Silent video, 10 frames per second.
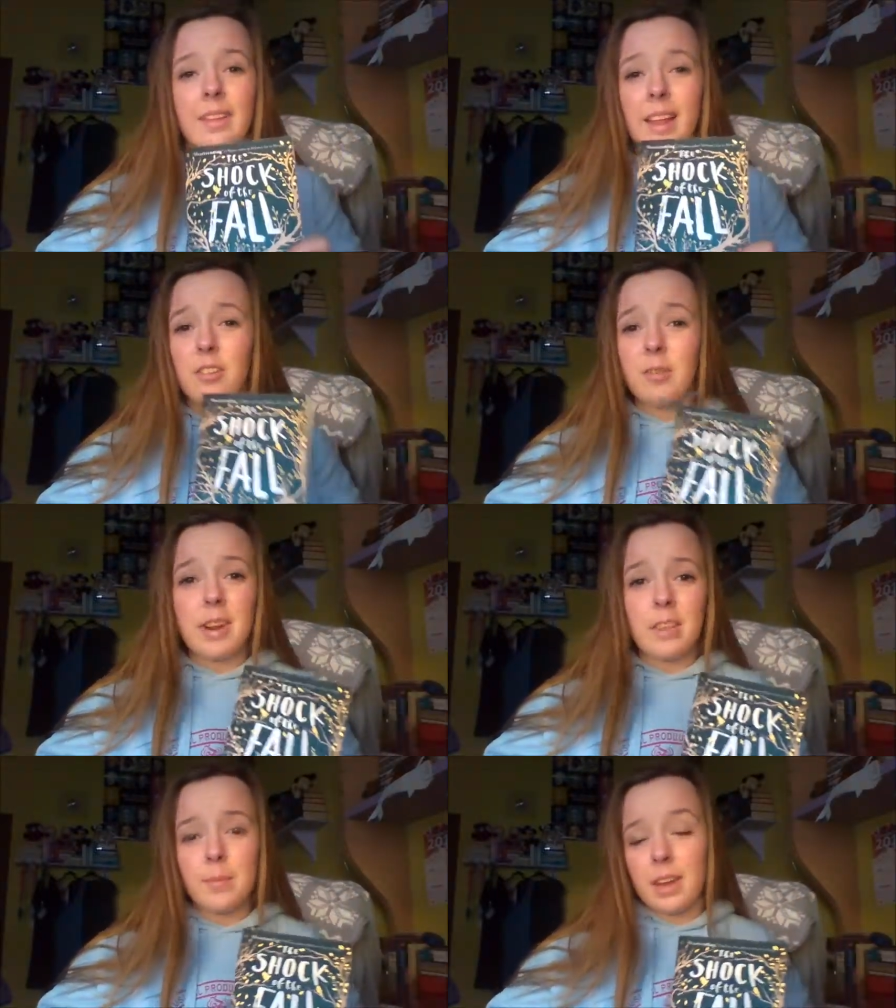that's
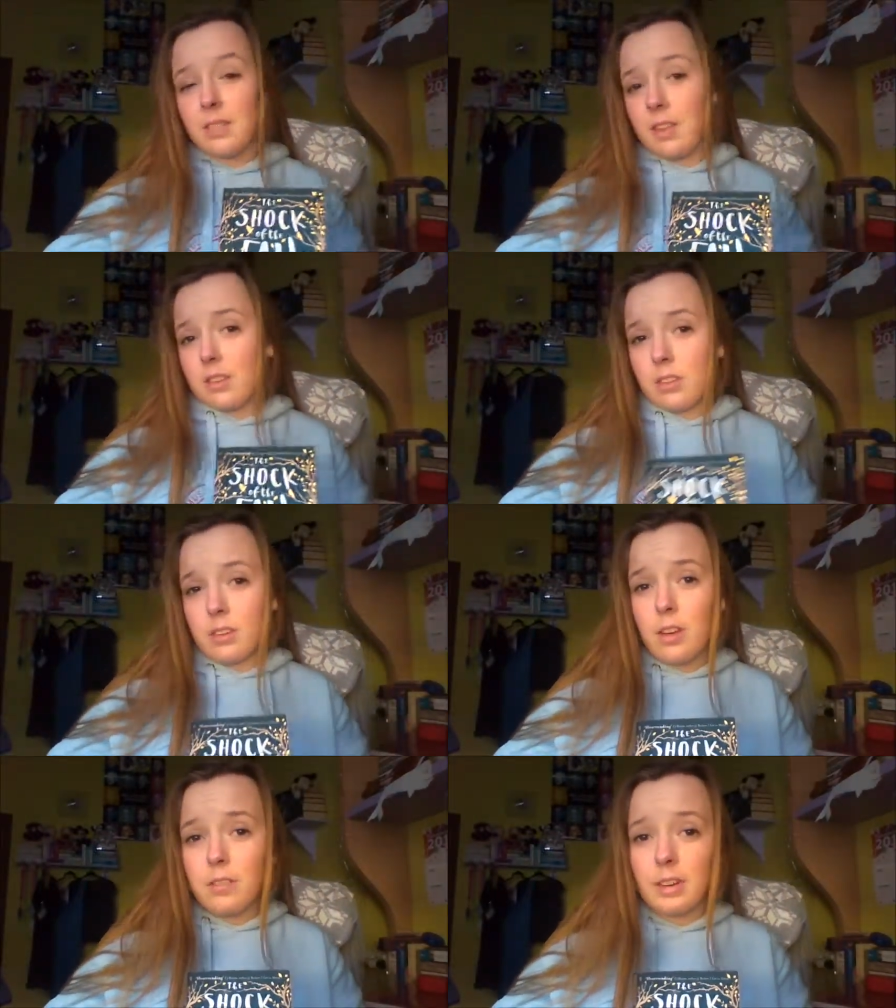really the main event
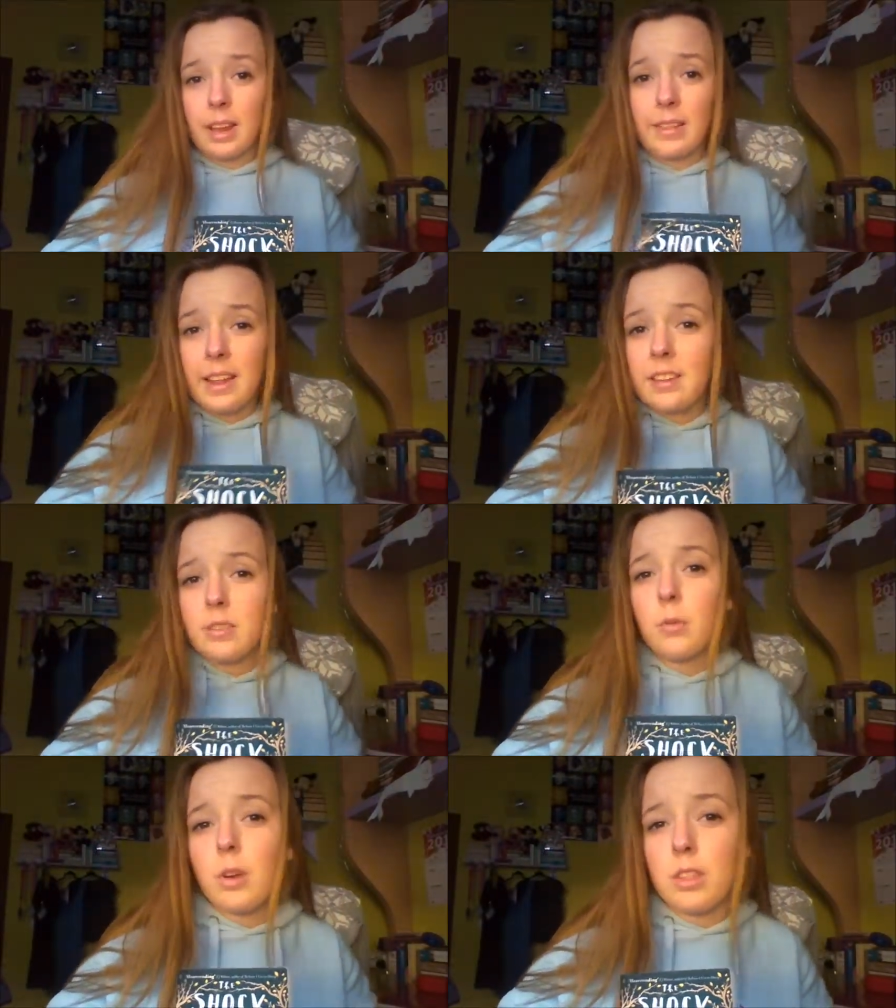of the novel. Like,
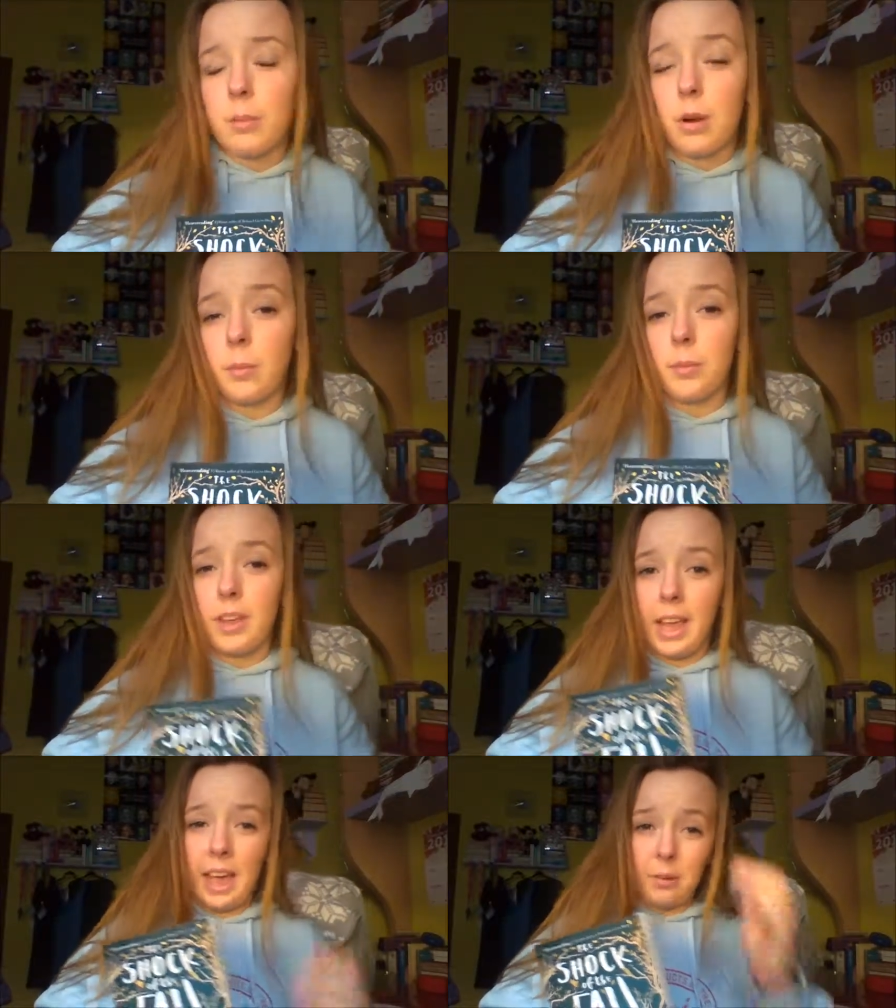that's one of the
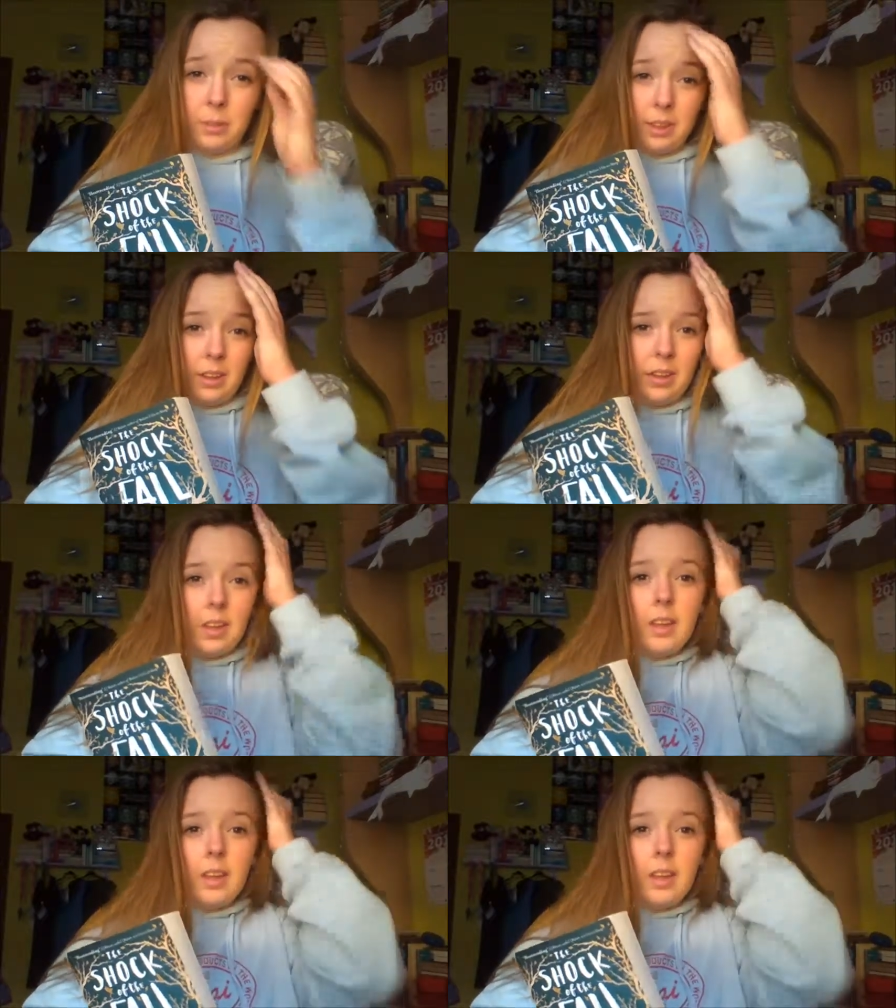problems I had with it.